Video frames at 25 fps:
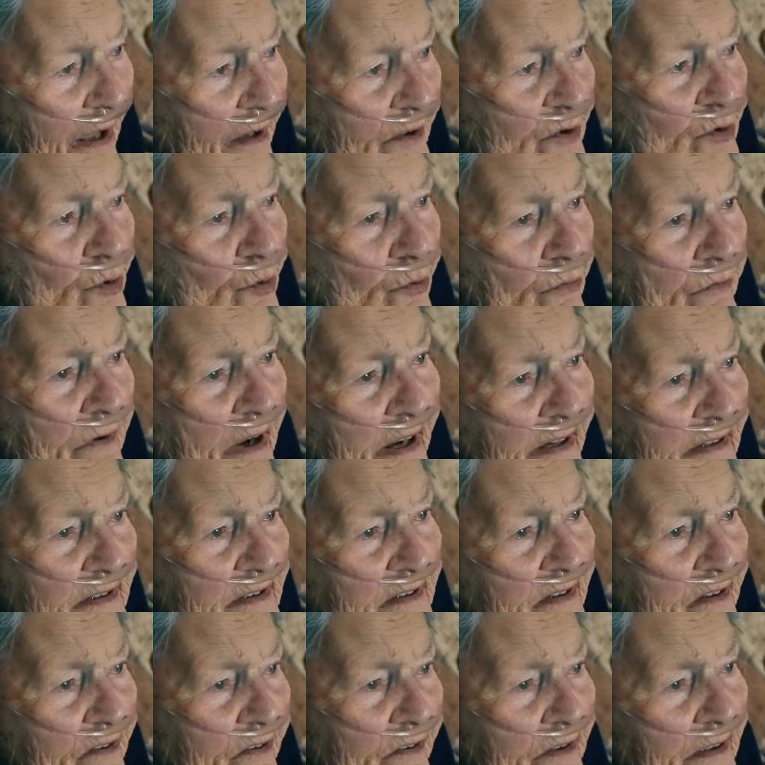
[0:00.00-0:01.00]
It's all right,
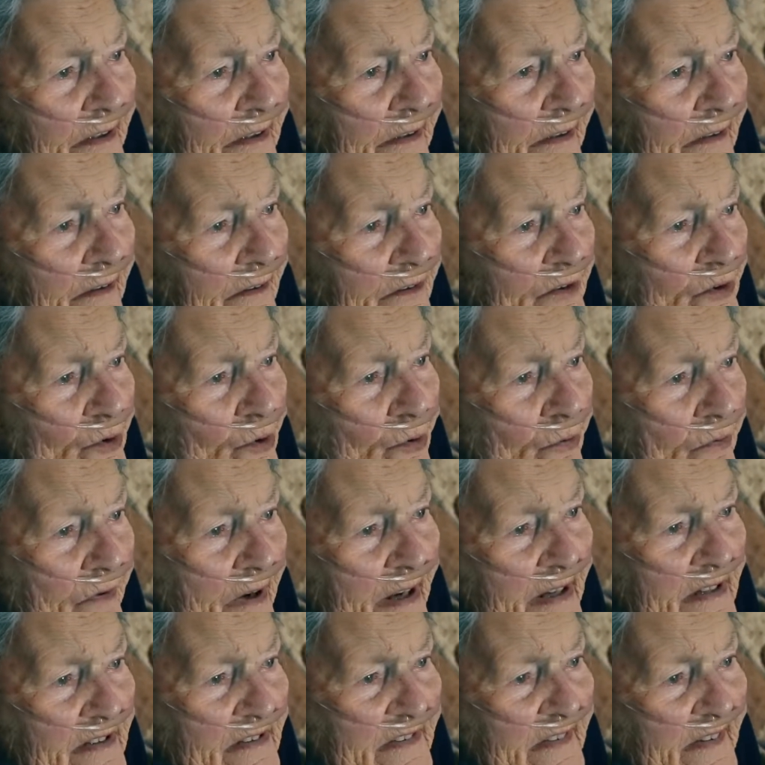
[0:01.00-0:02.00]
darling. It's all right.